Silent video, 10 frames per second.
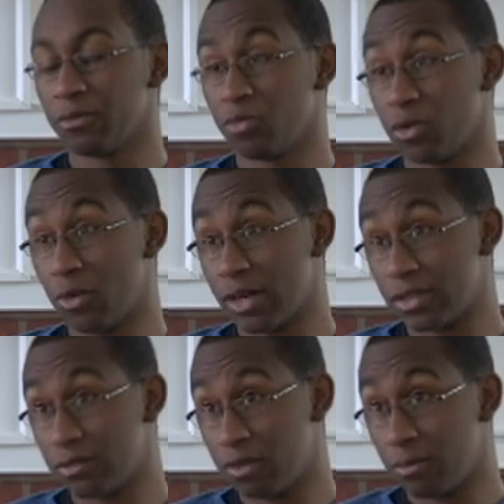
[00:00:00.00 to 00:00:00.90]
we watch
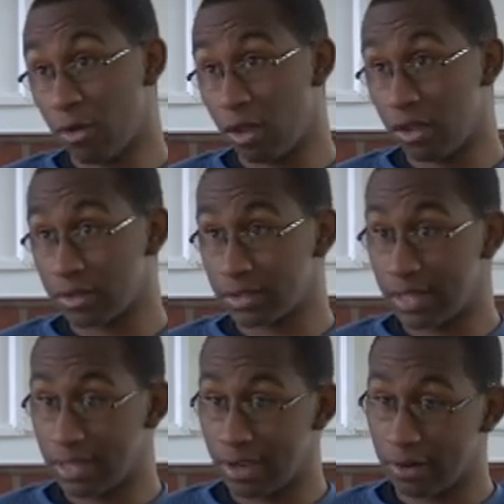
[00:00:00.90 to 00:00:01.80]
football,
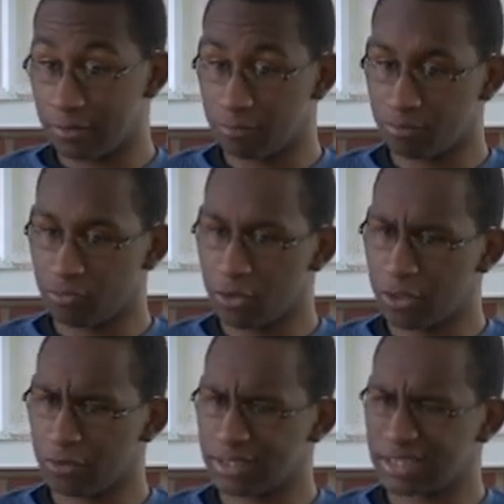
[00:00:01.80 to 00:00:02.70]
stay there for the
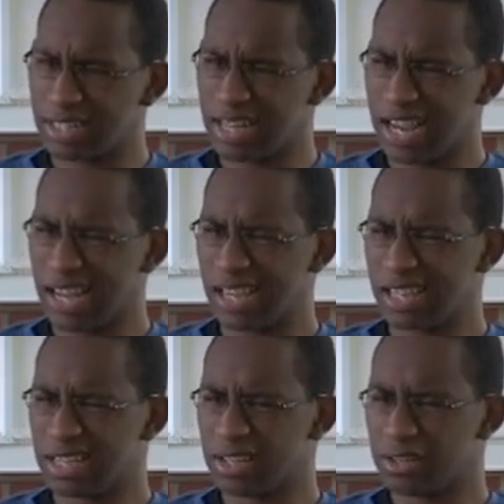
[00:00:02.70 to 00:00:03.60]
rest of the day.
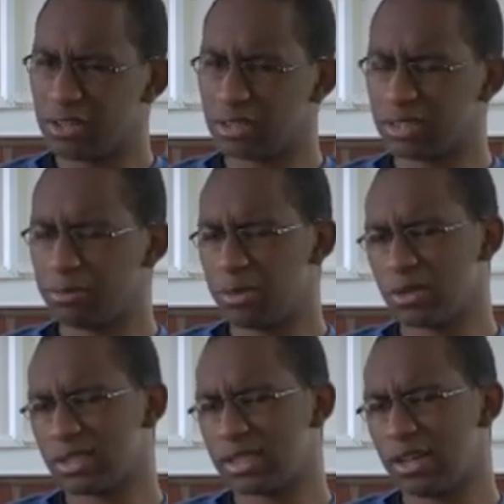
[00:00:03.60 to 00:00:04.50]
Some people
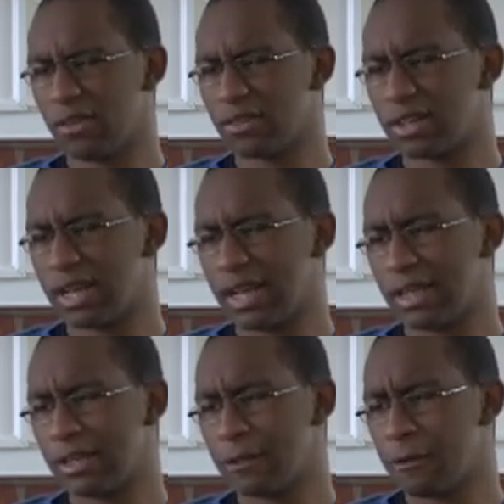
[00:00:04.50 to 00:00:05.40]
stay over the
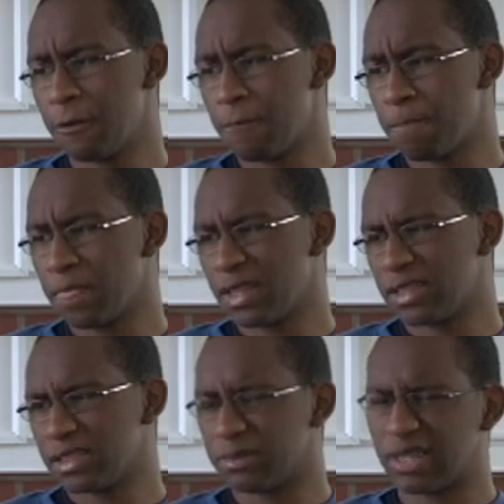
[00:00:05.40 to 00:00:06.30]
night.
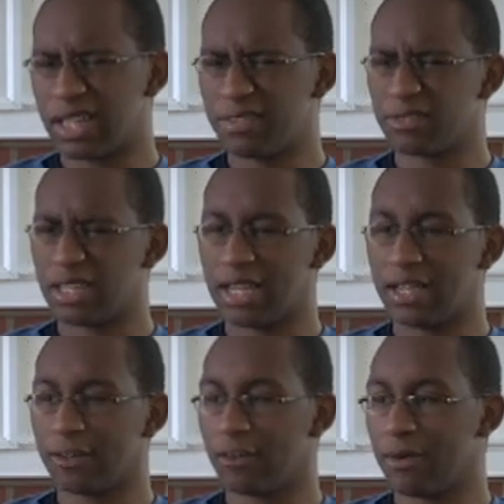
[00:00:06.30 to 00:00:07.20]
Sometimes
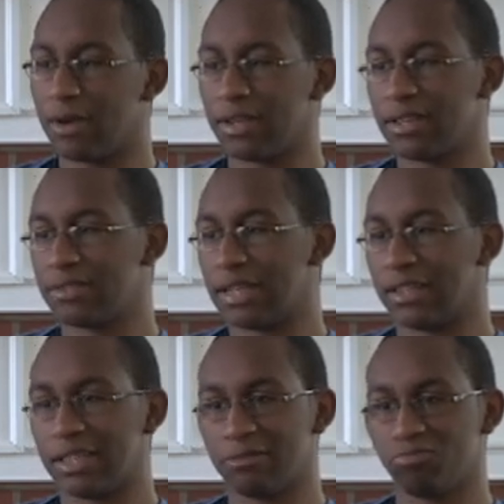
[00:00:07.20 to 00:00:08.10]
grandma gives out
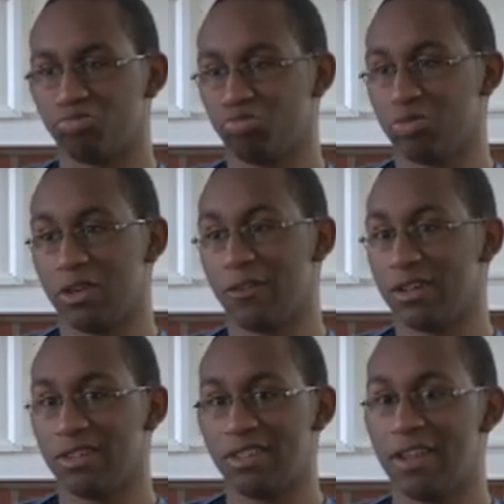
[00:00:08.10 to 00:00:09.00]
like different
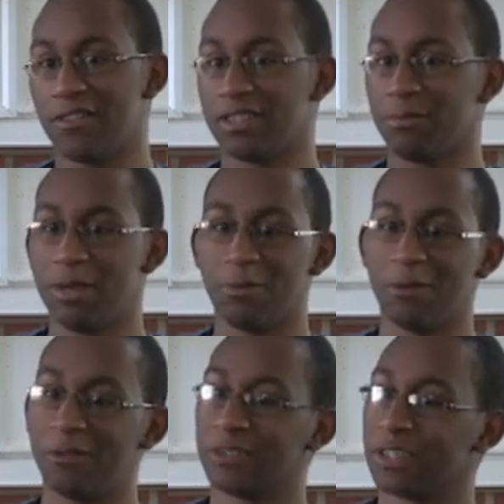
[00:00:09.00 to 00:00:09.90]
gifts to
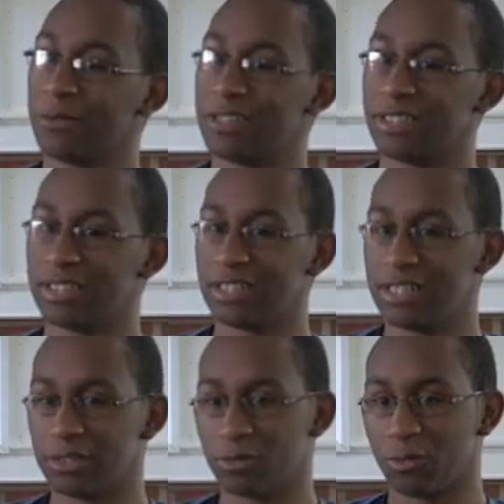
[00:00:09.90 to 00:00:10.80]
people for some reason, because she
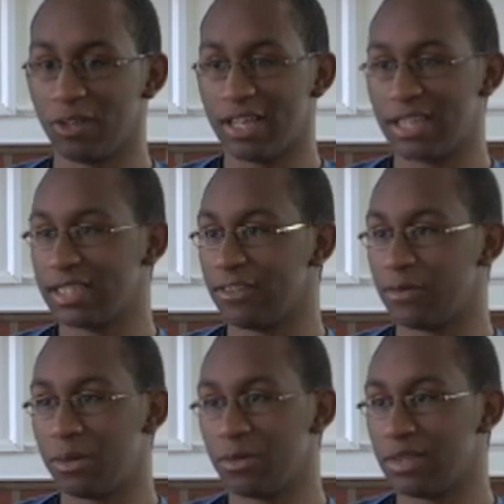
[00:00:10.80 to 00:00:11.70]
just really likes giving
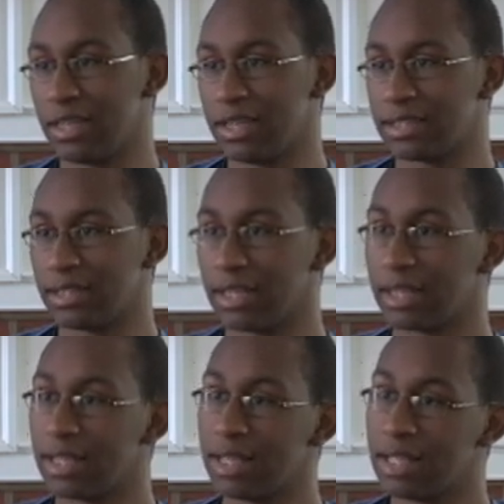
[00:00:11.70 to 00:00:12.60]
people things. Like
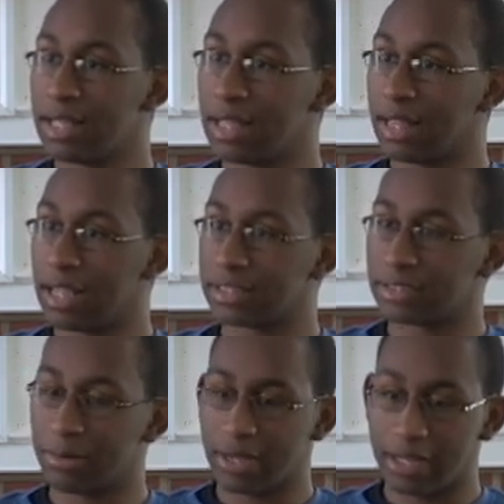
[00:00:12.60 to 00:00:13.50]
last
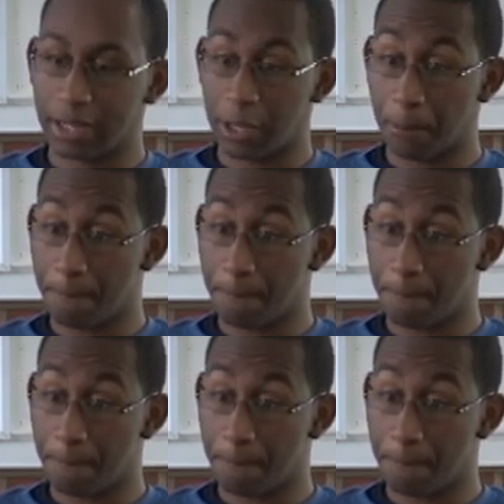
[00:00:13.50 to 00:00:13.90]
time I got like